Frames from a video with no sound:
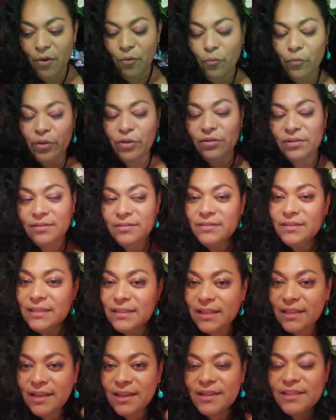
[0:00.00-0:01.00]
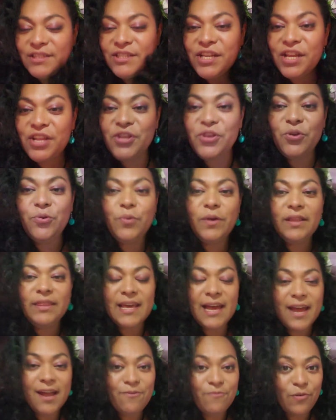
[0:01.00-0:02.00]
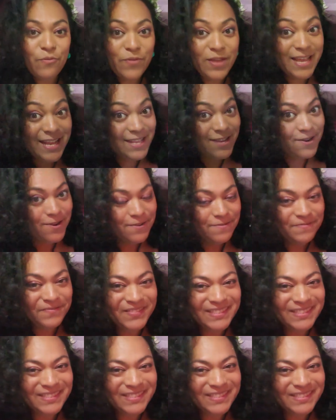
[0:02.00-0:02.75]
we'll continue with that when we get there. I